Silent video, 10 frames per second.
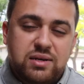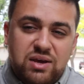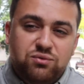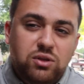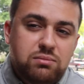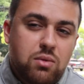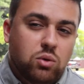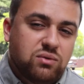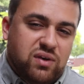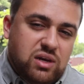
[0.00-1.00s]
And it definitely
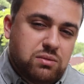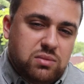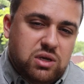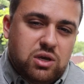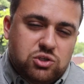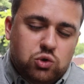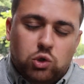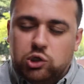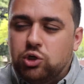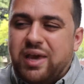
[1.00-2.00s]
motivated me
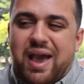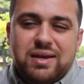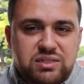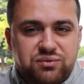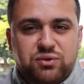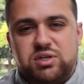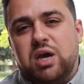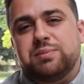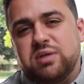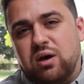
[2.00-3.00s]
to look at different
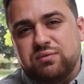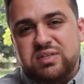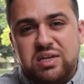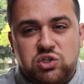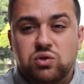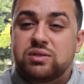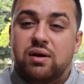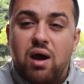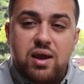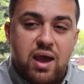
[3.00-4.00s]
types of sensors
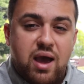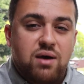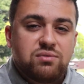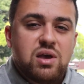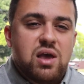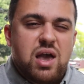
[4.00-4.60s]
that I have